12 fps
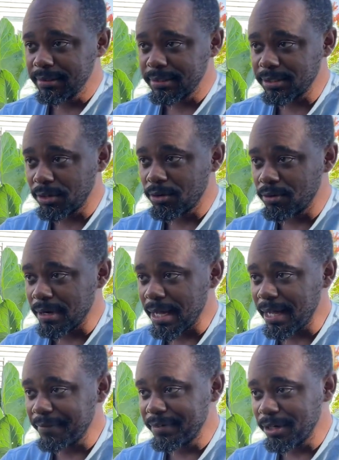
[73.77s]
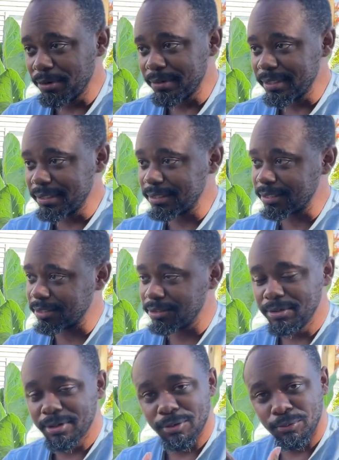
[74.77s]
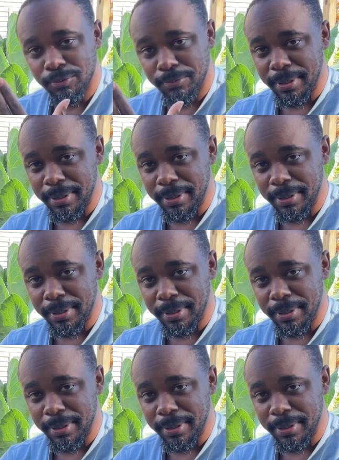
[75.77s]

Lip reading: So I've noticed, with